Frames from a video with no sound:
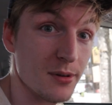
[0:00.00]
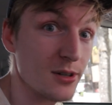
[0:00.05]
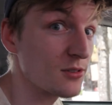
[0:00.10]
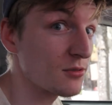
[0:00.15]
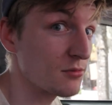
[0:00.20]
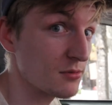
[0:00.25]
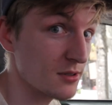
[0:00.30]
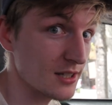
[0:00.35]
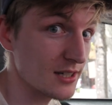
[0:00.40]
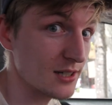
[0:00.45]
but
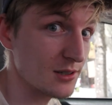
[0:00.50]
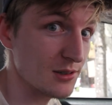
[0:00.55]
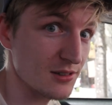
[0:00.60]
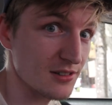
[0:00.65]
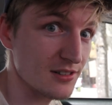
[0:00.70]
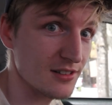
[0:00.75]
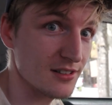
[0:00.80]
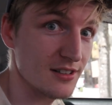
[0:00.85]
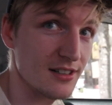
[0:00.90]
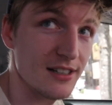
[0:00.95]
it's really
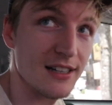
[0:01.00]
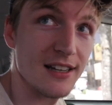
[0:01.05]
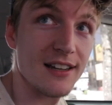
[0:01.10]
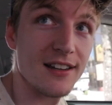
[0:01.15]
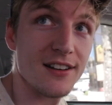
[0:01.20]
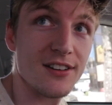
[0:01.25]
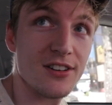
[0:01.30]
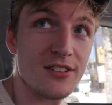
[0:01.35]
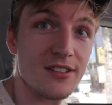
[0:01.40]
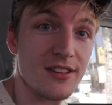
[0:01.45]
cool.
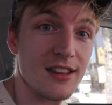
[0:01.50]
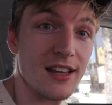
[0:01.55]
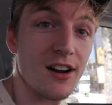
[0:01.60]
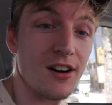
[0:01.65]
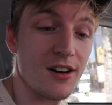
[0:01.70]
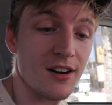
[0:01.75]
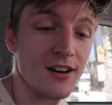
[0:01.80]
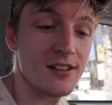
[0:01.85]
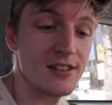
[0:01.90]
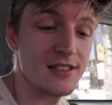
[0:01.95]
And they
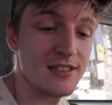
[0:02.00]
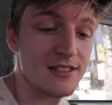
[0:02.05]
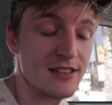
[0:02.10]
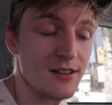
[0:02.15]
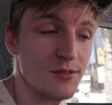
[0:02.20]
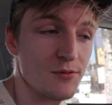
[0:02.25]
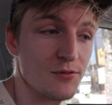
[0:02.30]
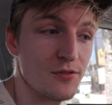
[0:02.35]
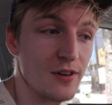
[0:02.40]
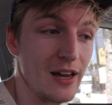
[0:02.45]
are in the
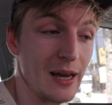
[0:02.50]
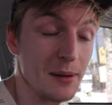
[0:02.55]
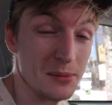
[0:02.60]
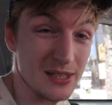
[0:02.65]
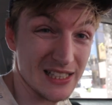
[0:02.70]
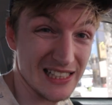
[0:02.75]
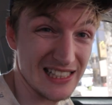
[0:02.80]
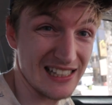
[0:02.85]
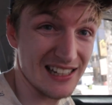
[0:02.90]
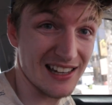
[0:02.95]
same
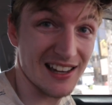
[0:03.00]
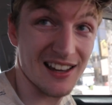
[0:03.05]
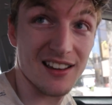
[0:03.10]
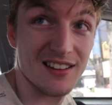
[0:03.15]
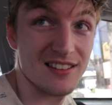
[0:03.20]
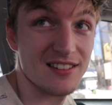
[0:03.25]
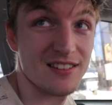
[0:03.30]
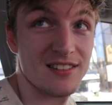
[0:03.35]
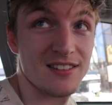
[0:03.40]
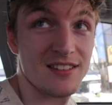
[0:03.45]
family
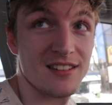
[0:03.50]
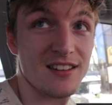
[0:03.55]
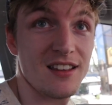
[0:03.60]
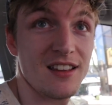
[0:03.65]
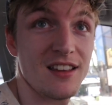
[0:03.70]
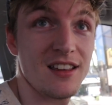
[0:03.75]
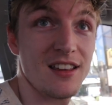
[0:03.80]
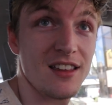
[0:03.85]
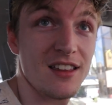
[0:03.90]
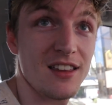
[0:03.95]
as
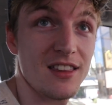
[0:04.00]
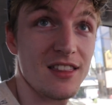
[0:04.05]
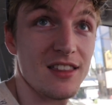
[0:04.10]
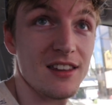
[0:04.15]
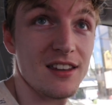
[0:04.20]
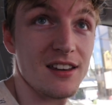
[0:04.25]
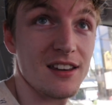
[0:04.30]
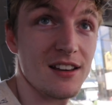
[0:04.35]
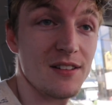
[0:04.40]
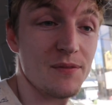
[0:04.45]

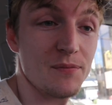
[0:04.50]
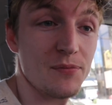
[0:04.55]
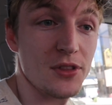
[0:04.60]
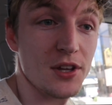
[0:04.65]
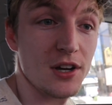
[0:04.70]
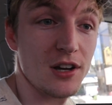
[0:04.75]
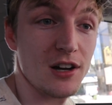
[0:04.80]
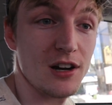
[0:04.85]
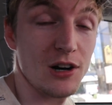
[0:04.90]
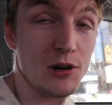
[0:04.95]
the
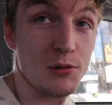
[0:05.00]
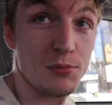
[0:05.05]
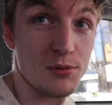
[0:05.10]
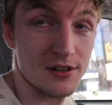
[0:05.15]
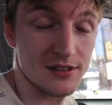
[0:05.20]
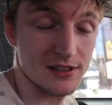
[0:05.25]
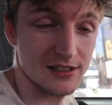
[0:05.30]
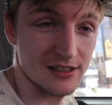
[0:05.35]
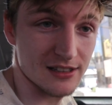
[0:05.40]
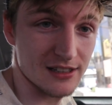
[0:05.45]
the
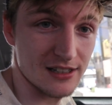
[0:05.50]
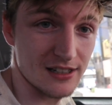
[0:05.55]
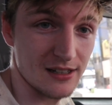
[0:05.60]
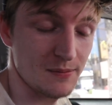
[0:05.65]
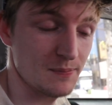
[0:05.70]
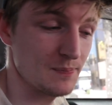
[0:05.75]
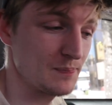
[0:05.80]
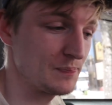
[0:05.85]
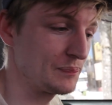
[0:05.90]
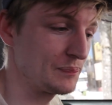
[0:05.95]
cobra lily.